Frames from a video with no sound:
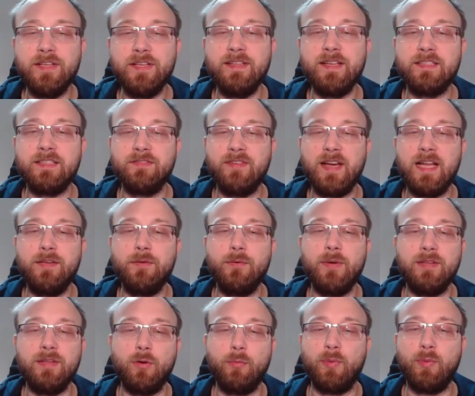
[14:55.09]
index
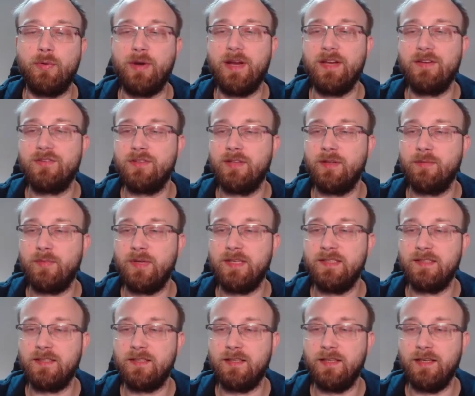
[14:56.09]
value and operation, and
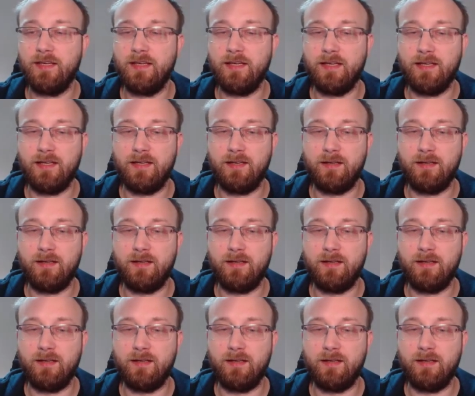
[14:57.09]
basically